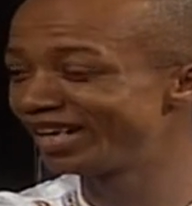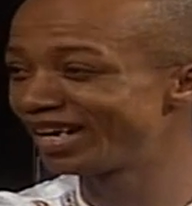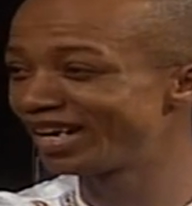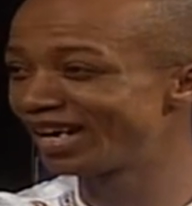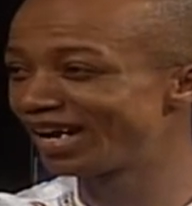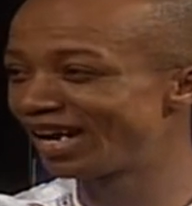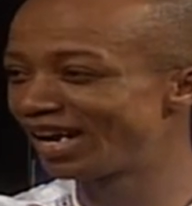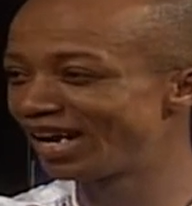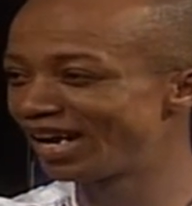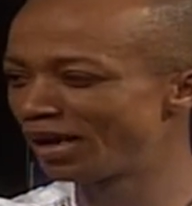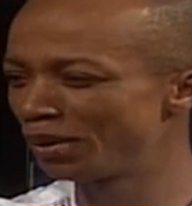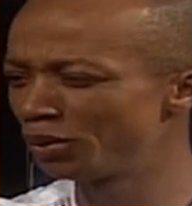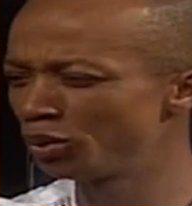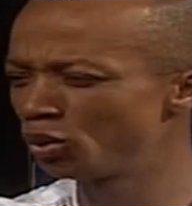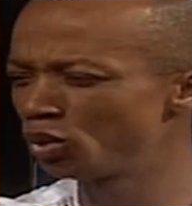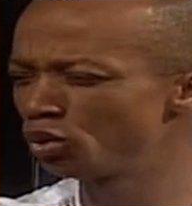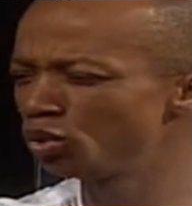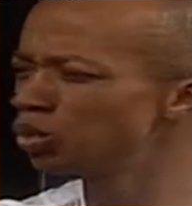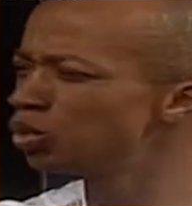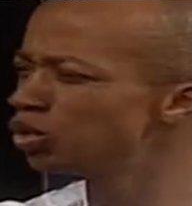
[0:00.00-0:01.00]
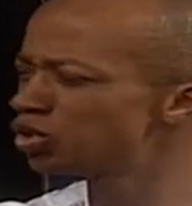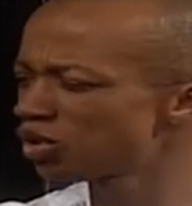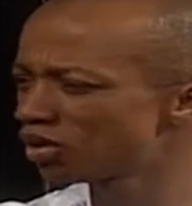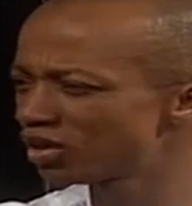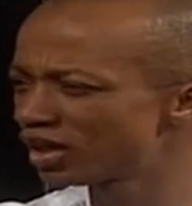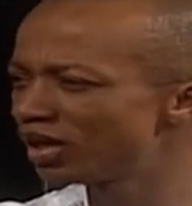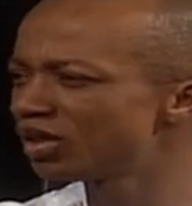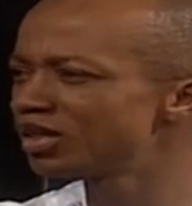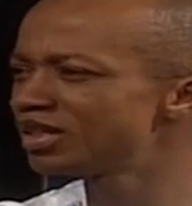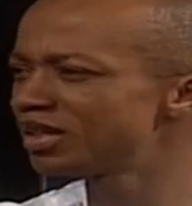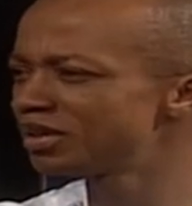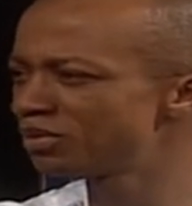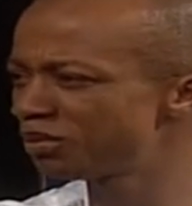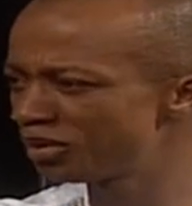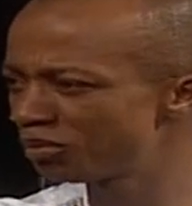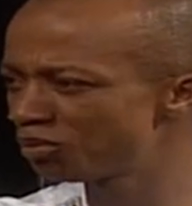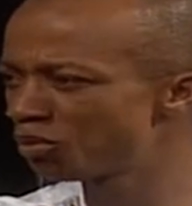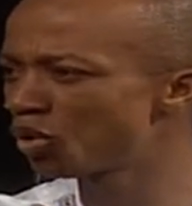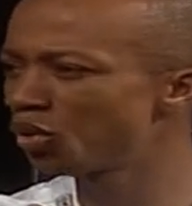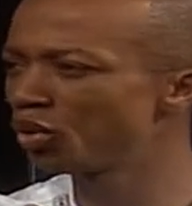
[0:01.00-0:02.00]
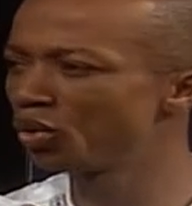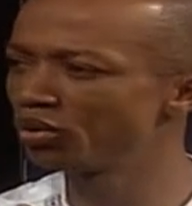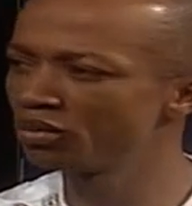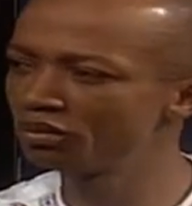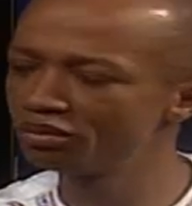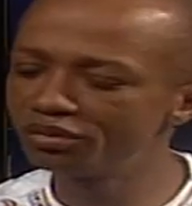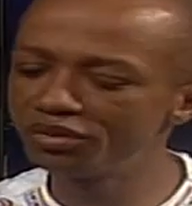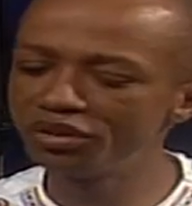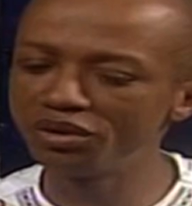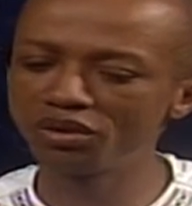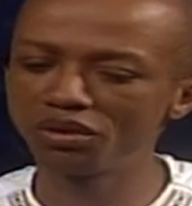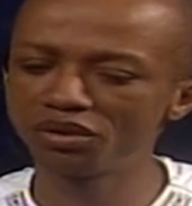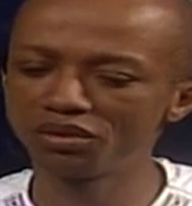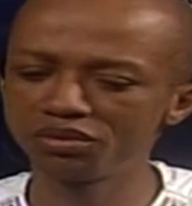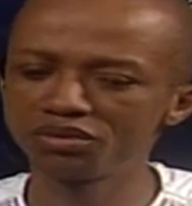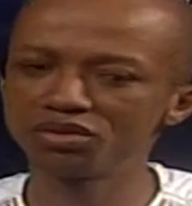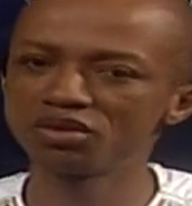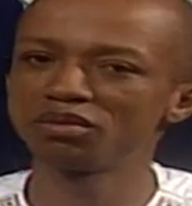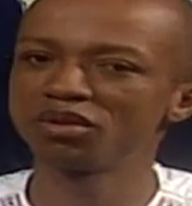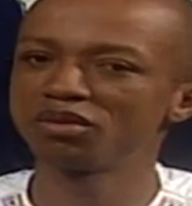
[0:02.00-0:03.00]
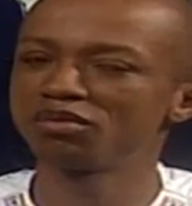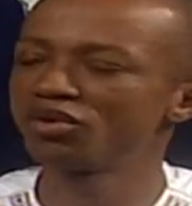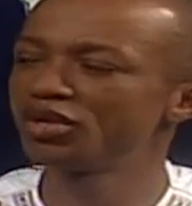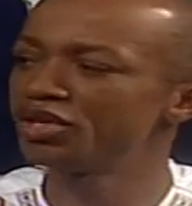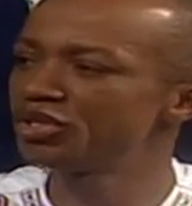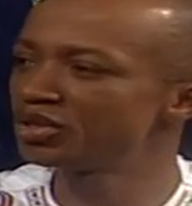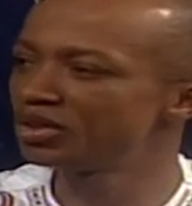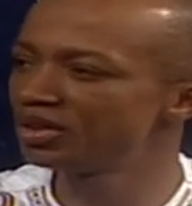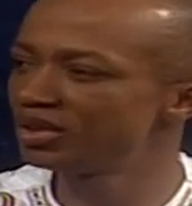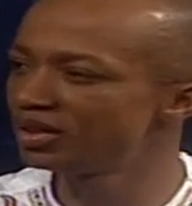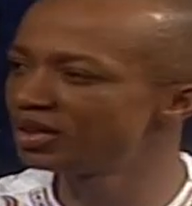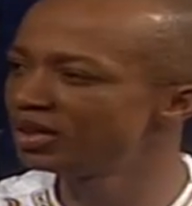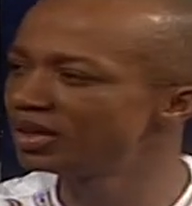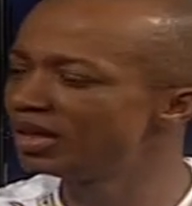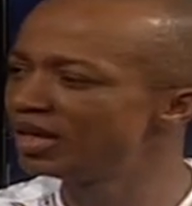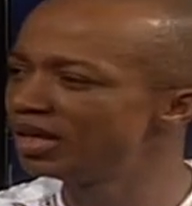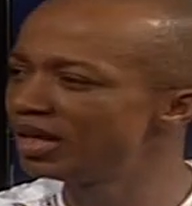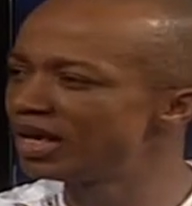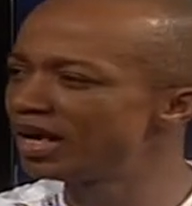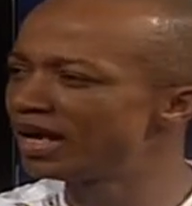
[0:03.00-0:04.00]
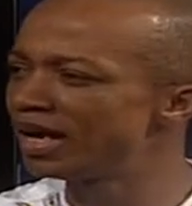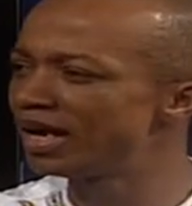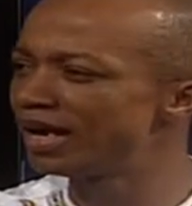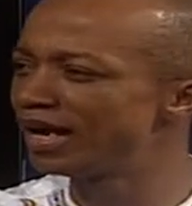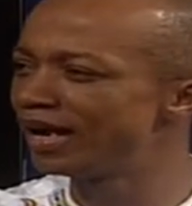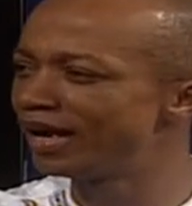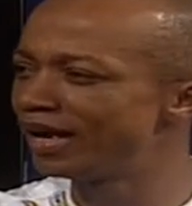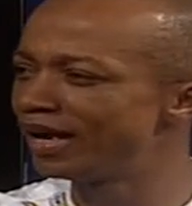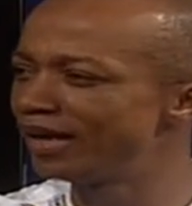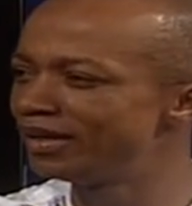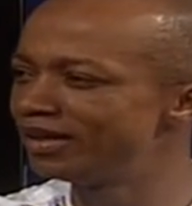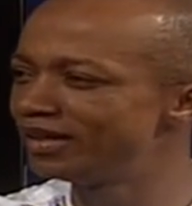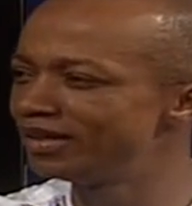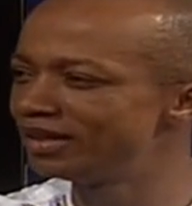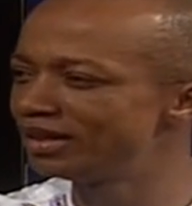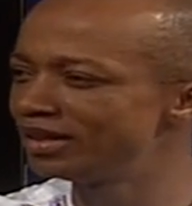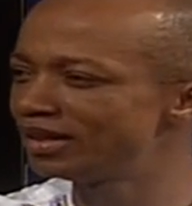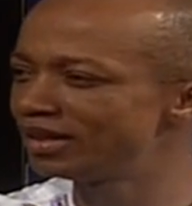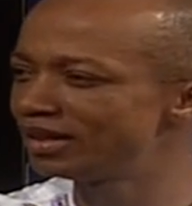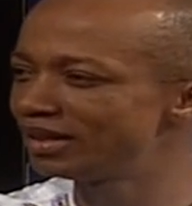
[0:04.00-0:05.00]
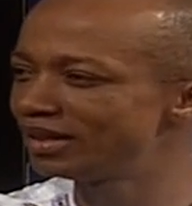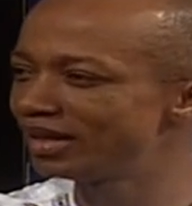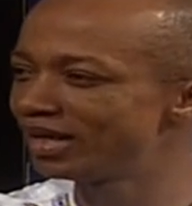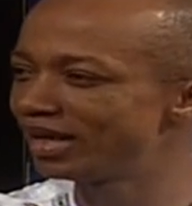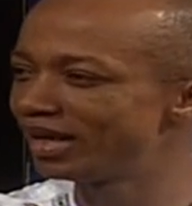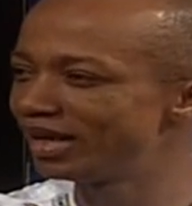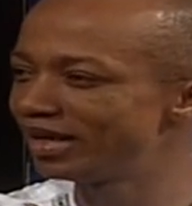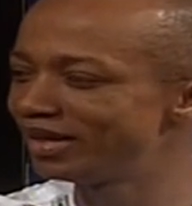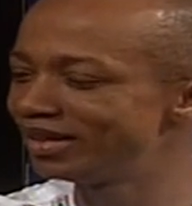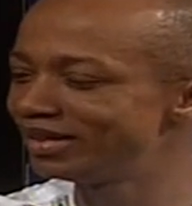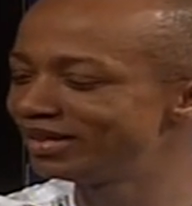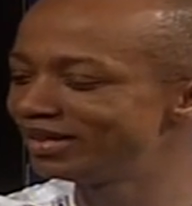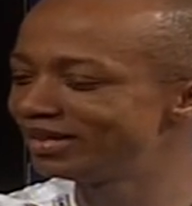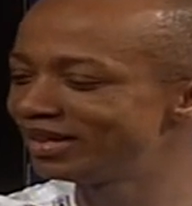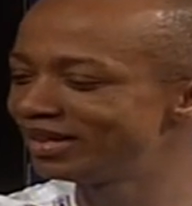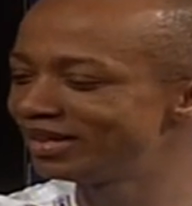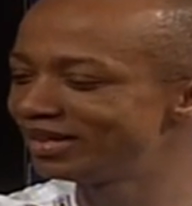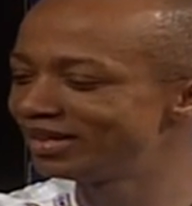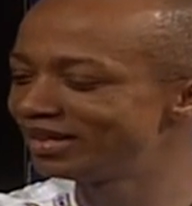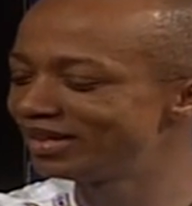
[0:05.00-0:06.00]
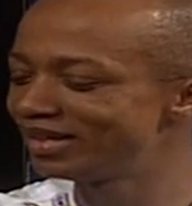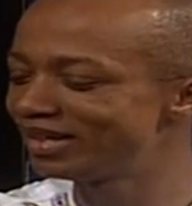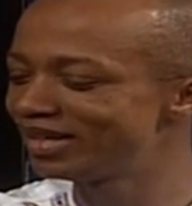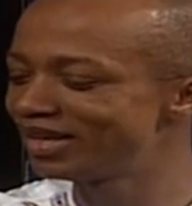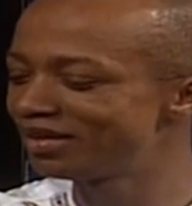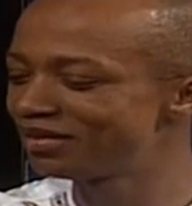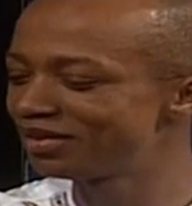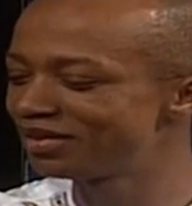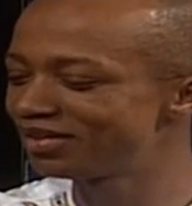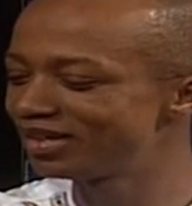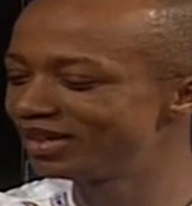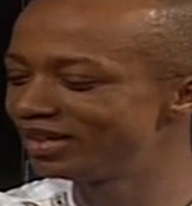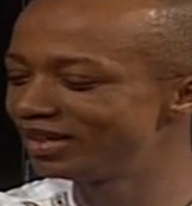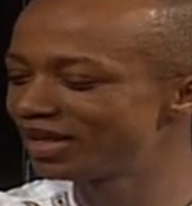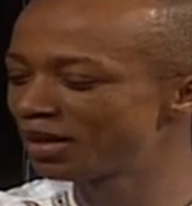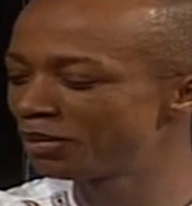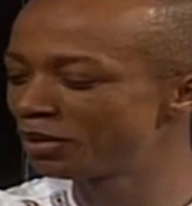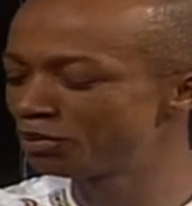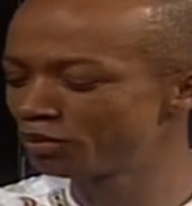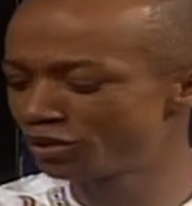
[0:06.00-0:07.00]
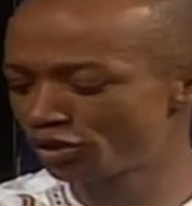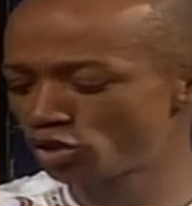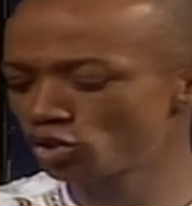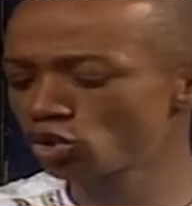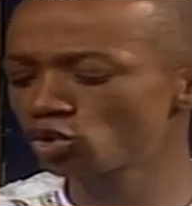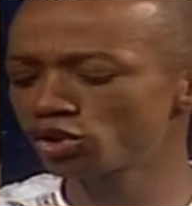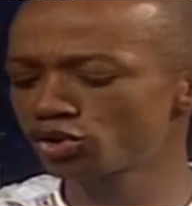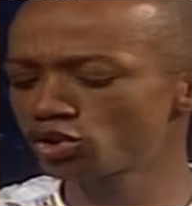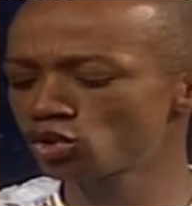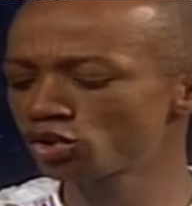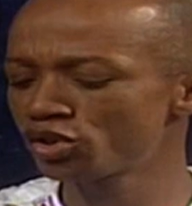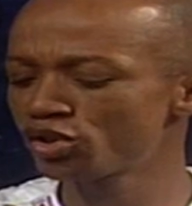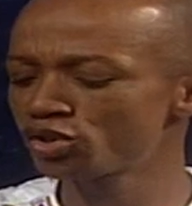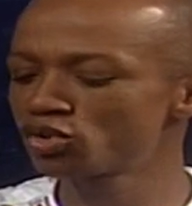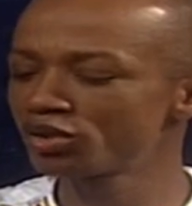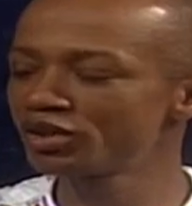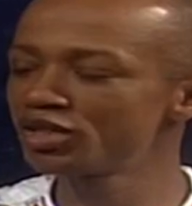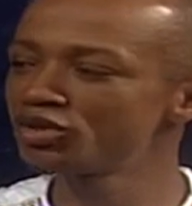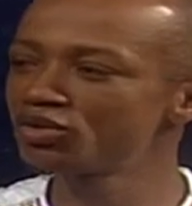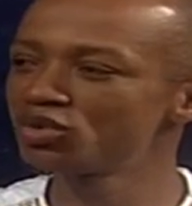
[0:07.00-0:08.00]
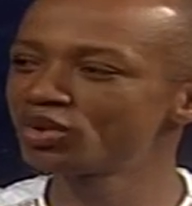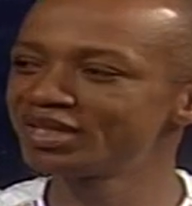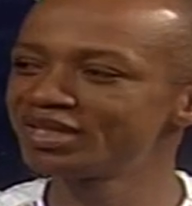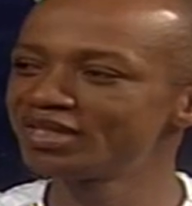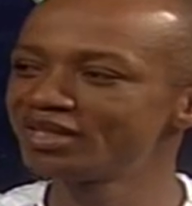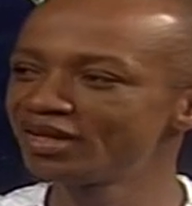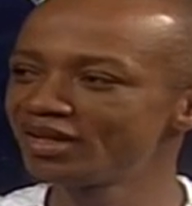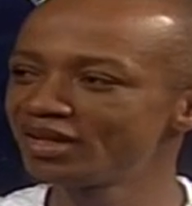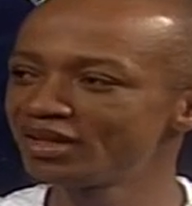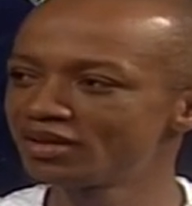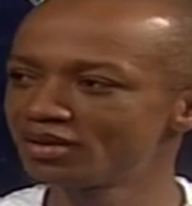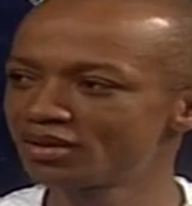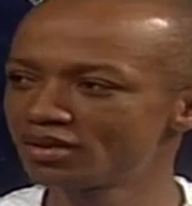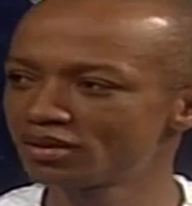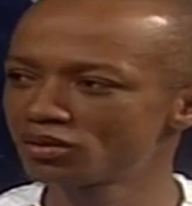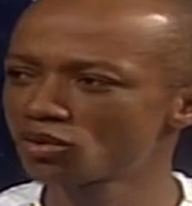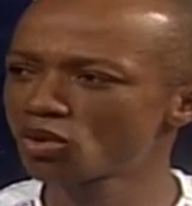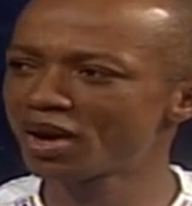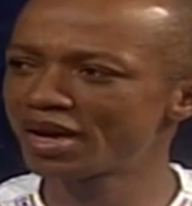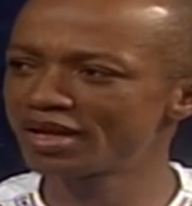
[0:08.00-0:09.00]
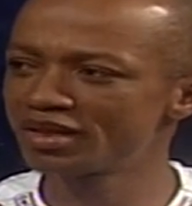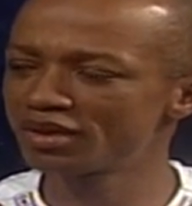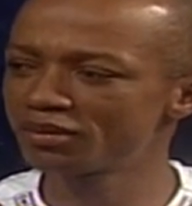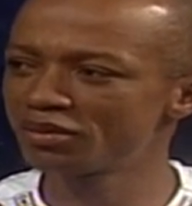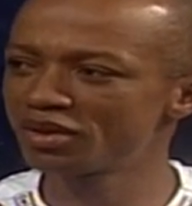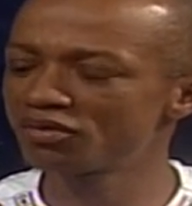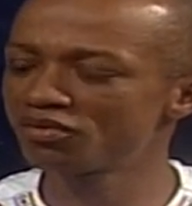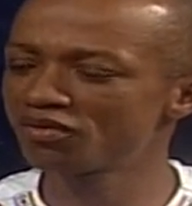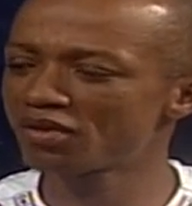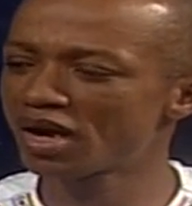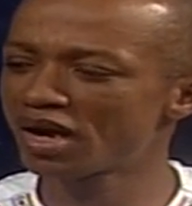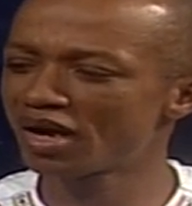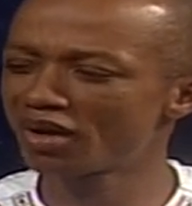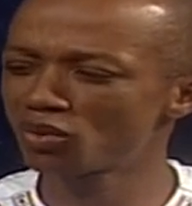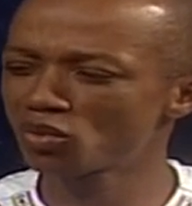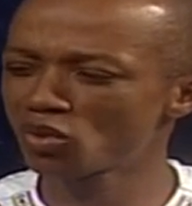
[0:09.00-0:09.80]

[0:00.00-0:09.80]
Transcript: um, we'll, we'll, talk a little bit more, you know, into preparation and and and, and everything. I mean, but to Tokyo 2020 is mm. quite a bit far.